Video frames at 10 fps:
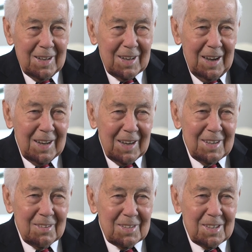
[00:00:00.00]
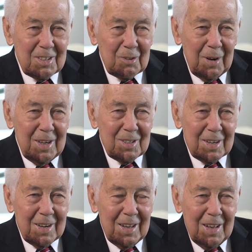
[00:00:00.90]
getting into the
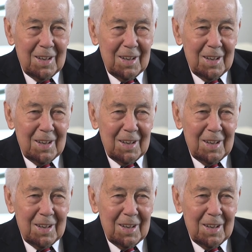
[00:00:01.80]
situation.